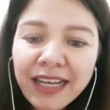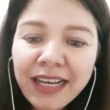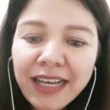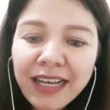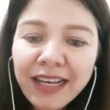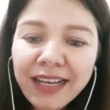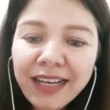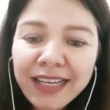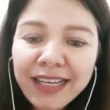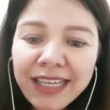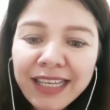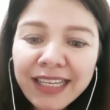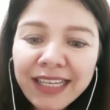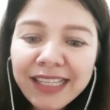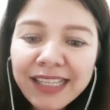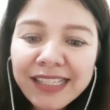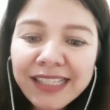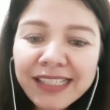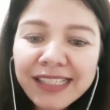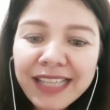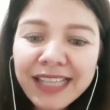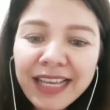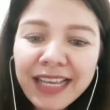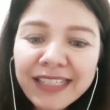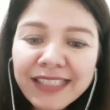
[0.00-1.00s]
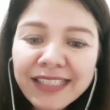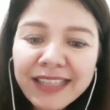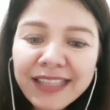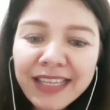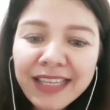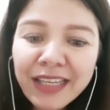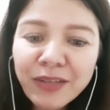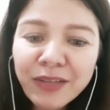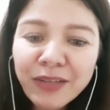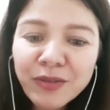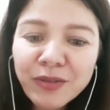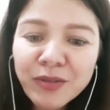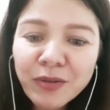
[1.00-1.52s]
Ingi says,
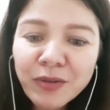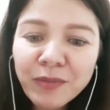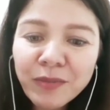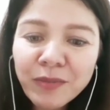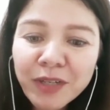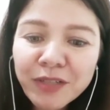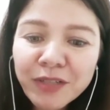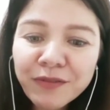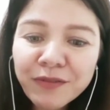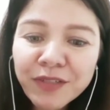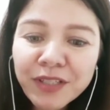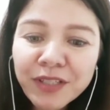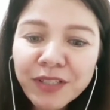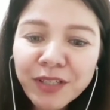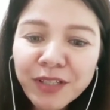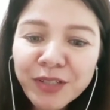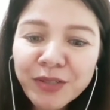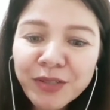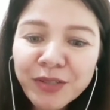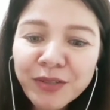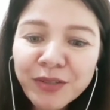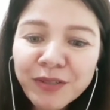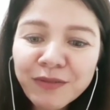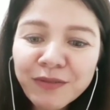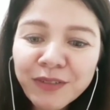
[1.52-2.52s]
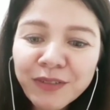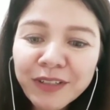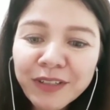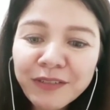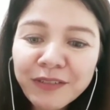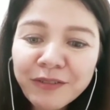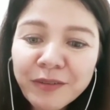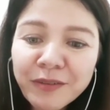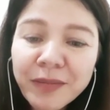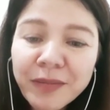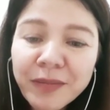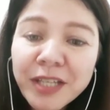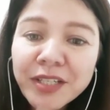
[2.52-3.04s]
thank you so much for such useful
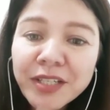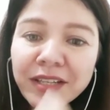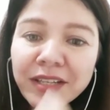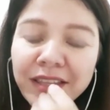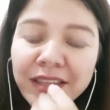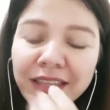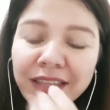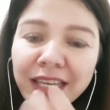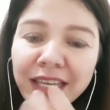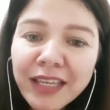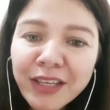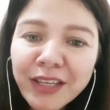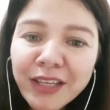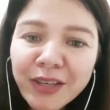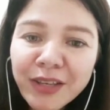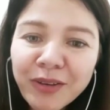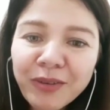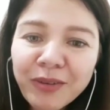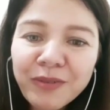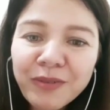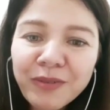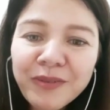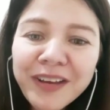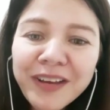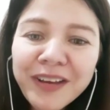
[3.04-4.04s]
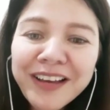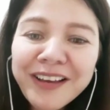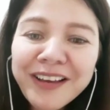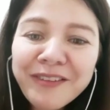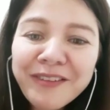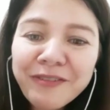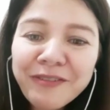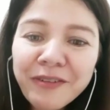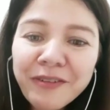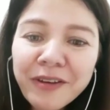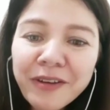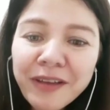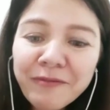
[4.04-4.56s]
information. Thank you
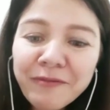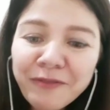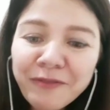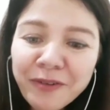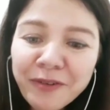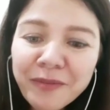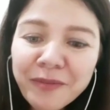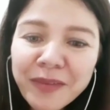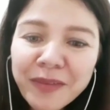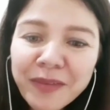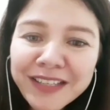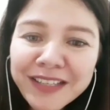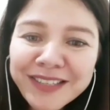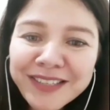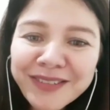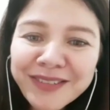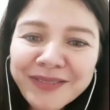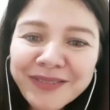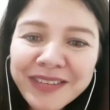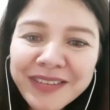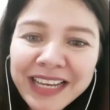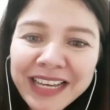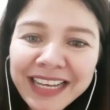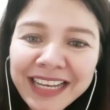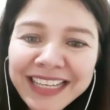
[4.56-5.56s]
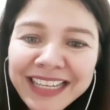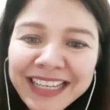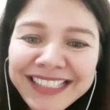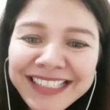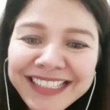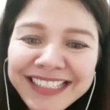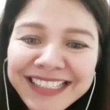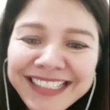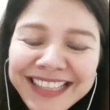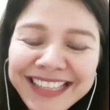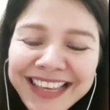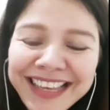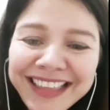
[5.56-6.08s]
for being so nice
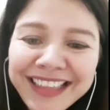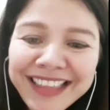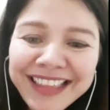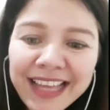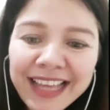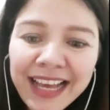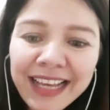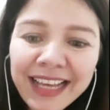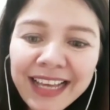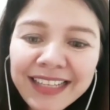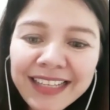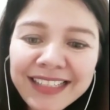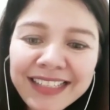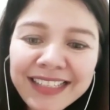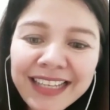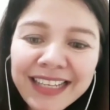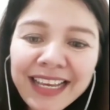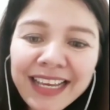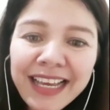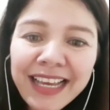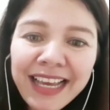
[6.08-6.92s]
and saying that.